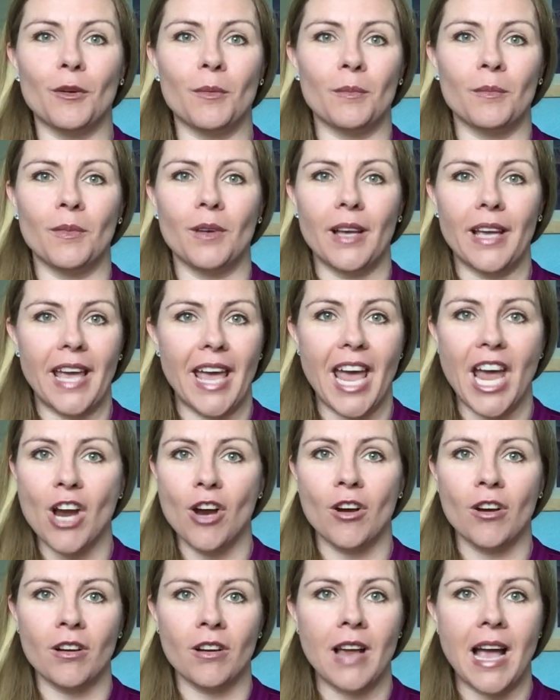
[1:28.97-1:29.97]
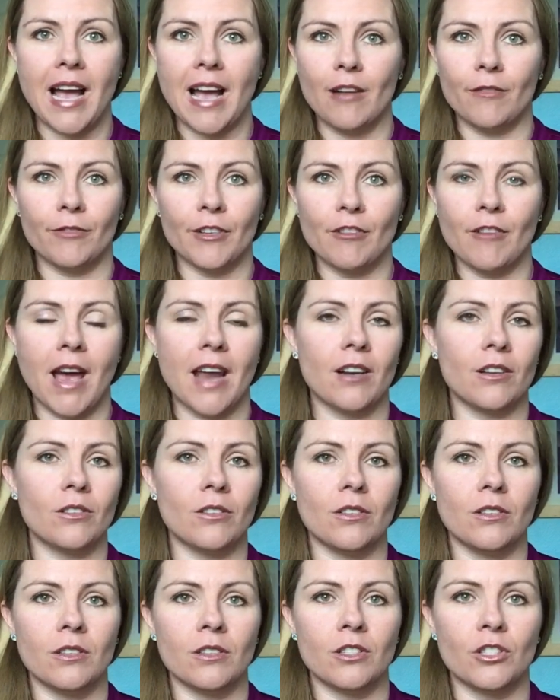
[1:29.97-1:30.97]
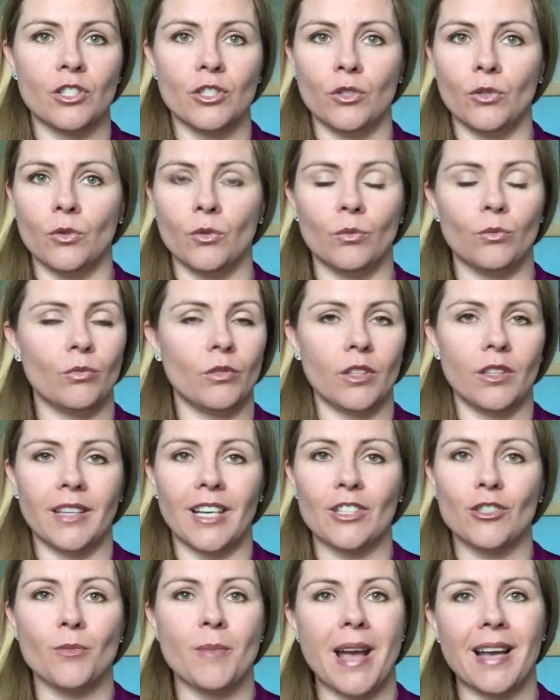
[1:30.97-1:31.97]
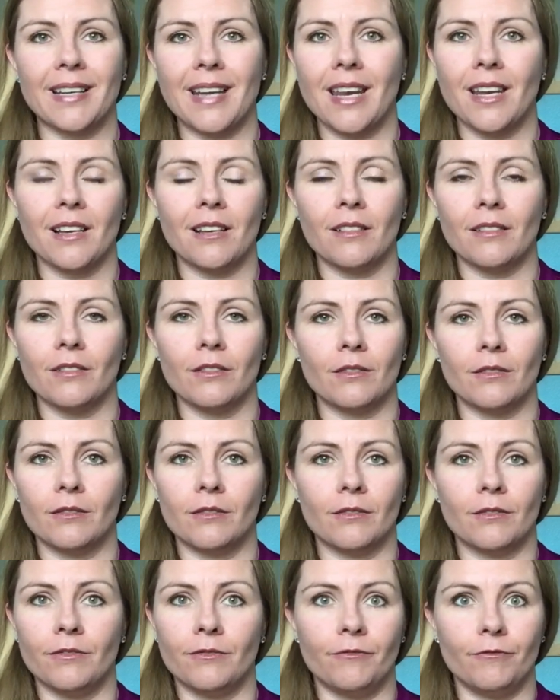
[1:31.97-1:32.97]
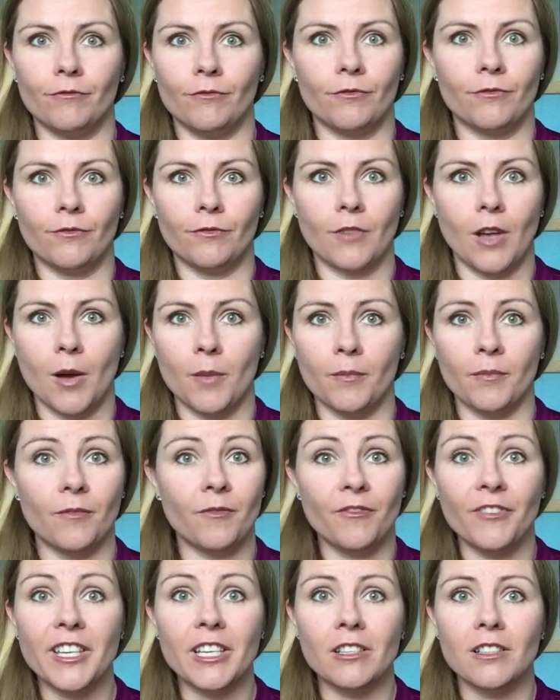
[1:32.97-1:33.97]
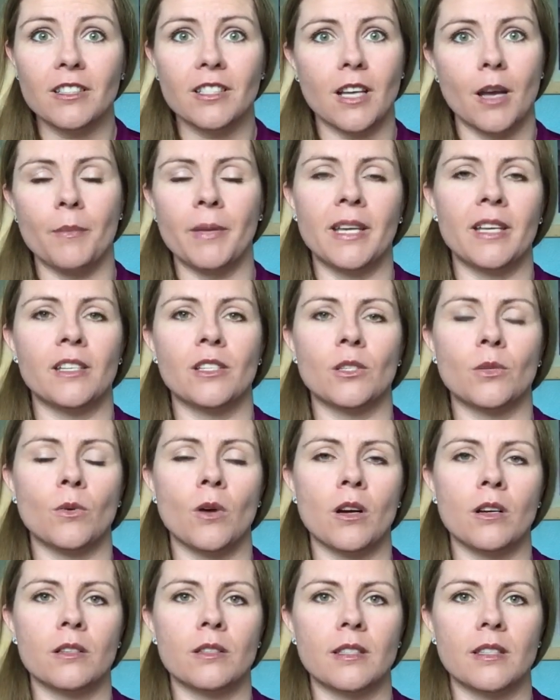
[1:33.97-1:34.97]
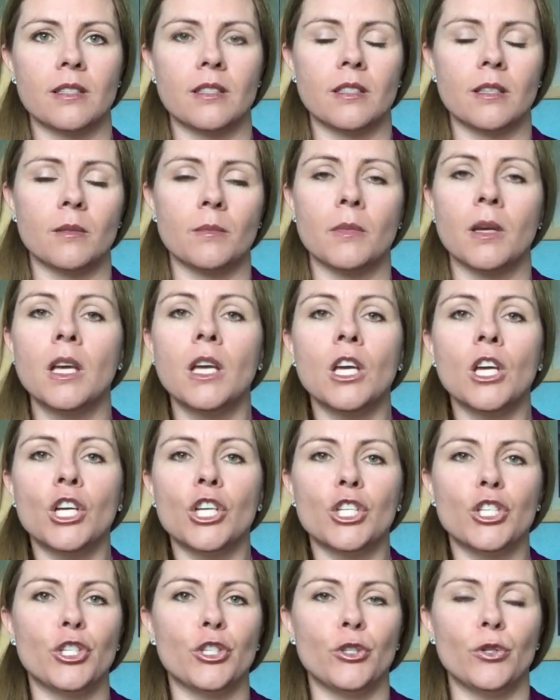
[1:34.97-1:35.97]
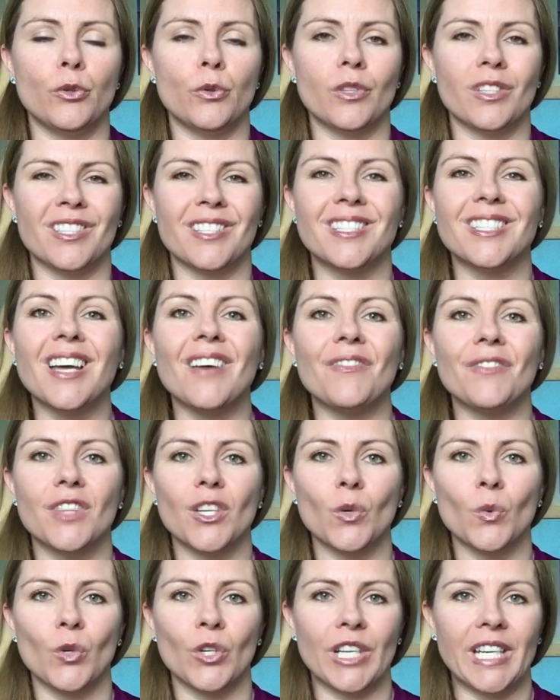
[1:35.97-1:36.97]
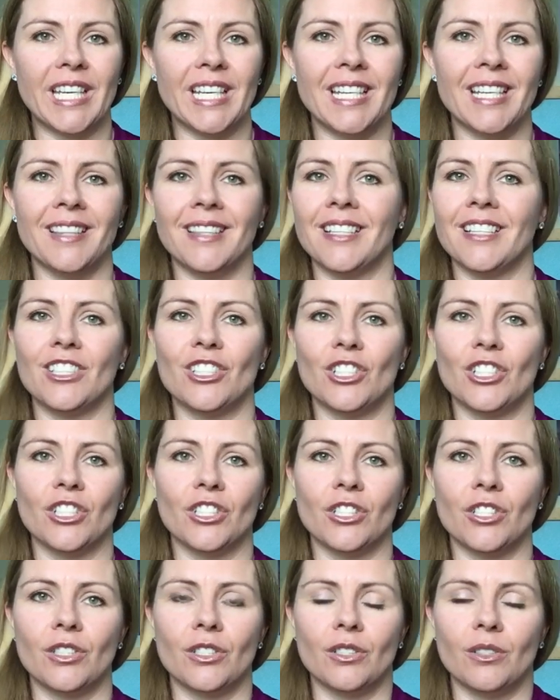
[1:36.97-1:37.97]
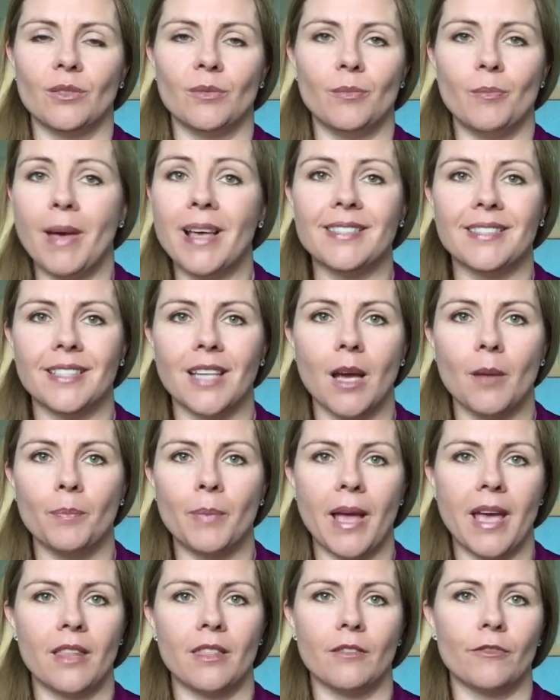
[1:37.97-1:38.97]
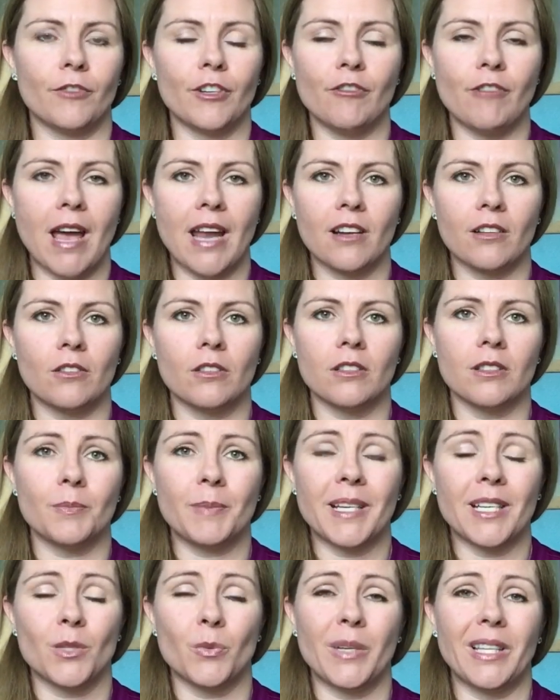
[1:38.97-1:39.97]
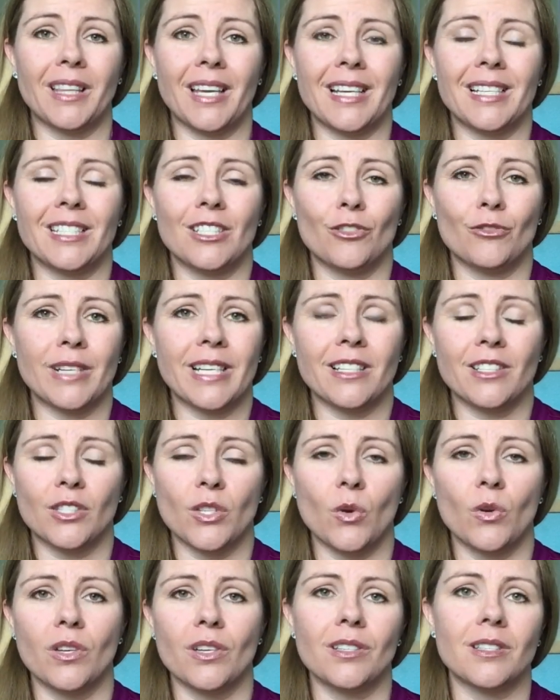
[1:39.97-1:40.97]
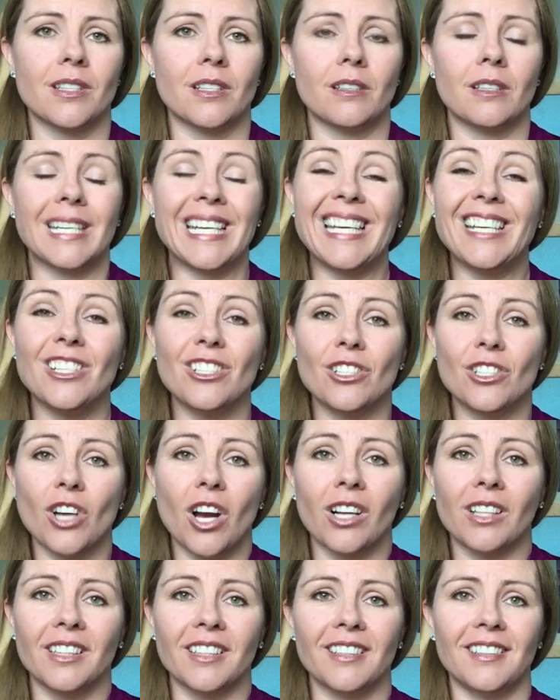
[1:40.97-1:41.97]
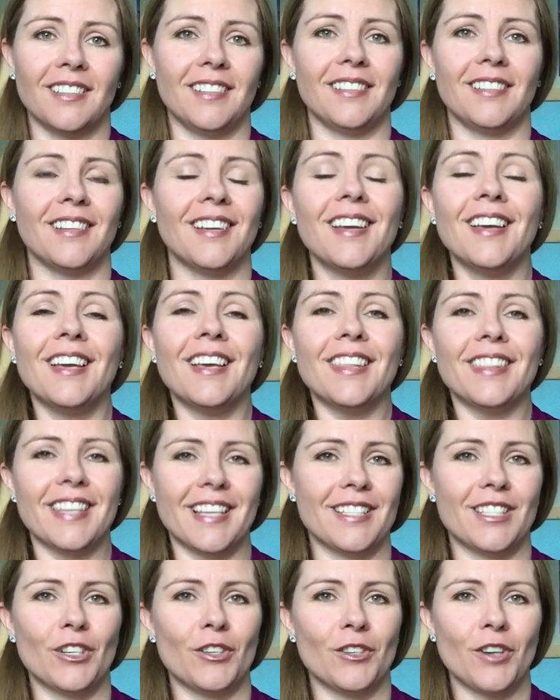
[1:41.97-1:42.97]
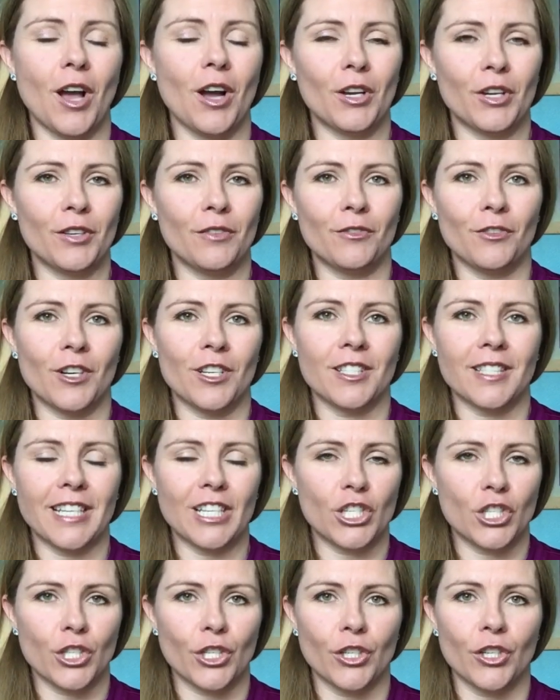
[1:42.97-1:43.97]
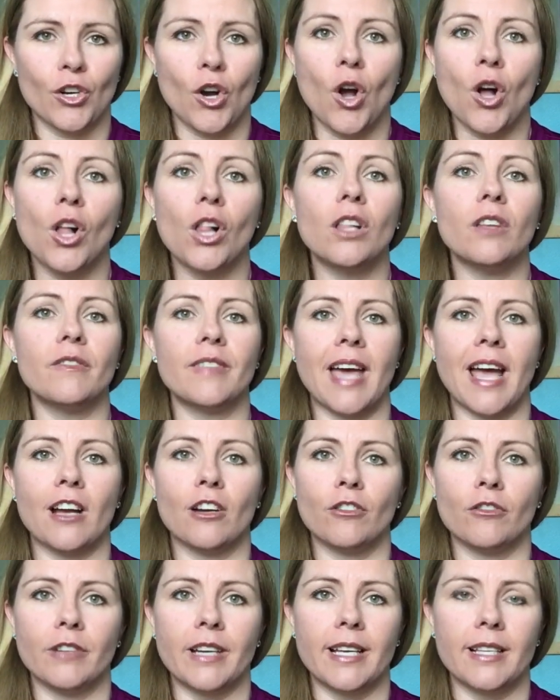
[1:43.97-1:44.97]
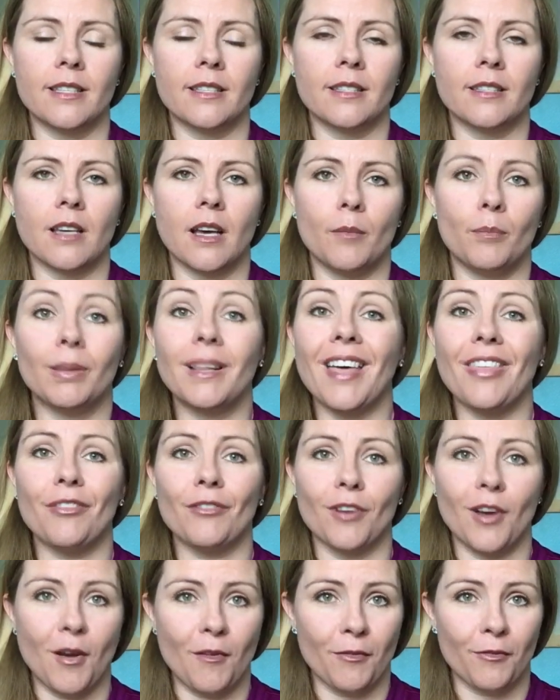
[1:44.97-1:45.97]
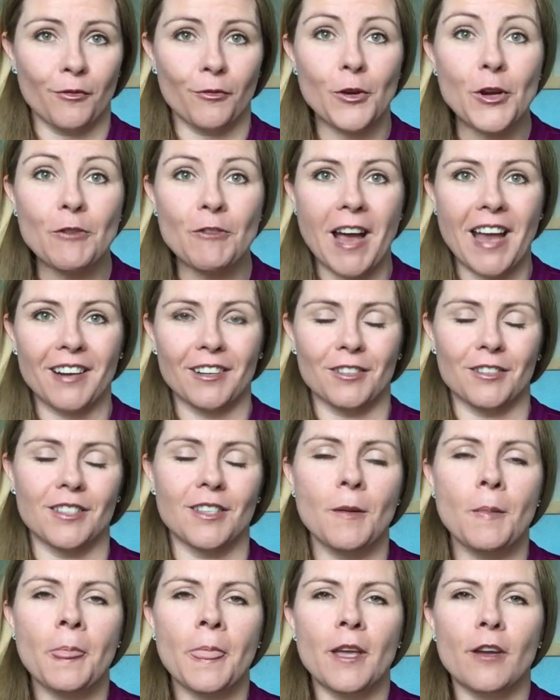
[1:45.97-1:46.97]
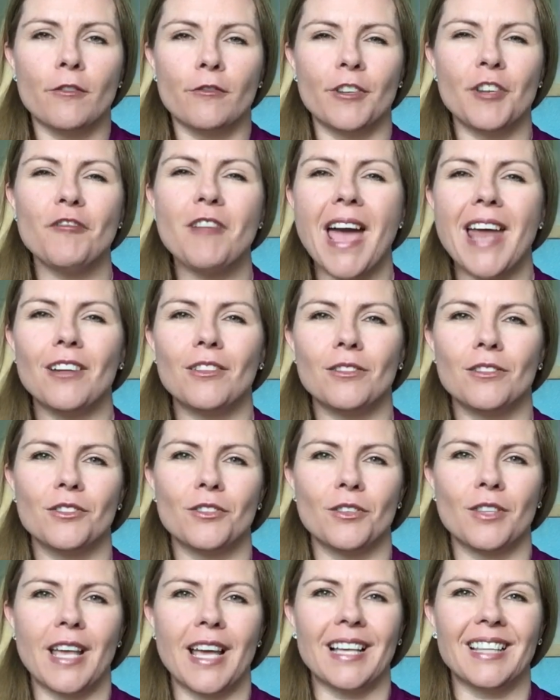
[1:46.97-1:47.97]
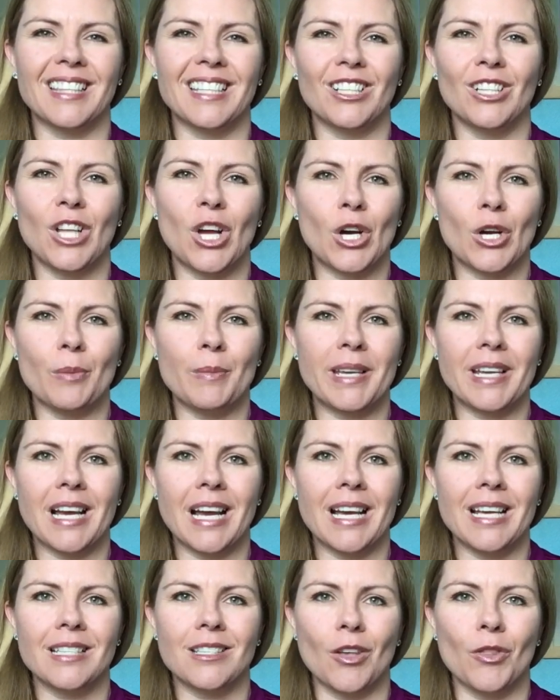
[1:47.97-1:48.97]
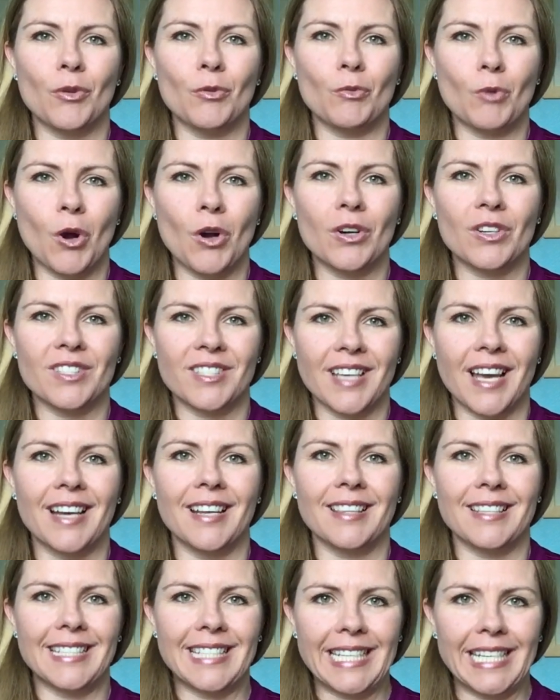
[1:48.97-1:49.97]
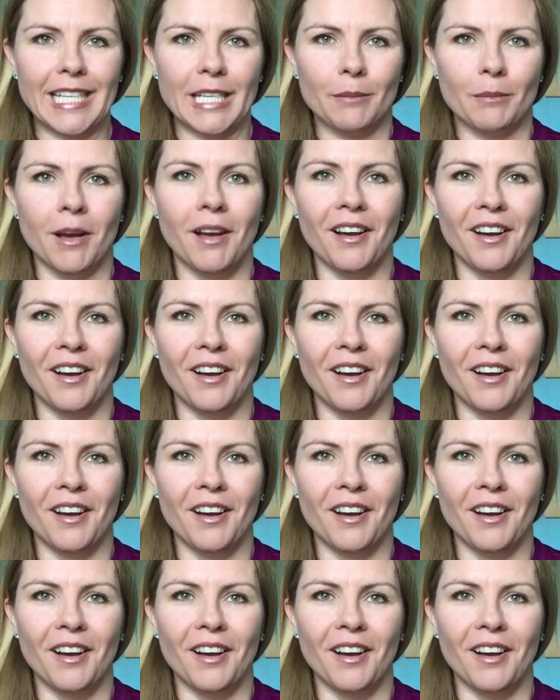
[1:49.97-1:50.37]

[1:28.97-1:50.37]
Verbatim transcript: from air free radicals to electromagnetic um, fields coming into our system to the stuff that we're eating that is just messed up and the free radicals because we like to drink sodas and eat chocolate and things that are not good for us like sugar all of that creates a plethora of free radicals free radicals are like little army guys on the wrong side of the team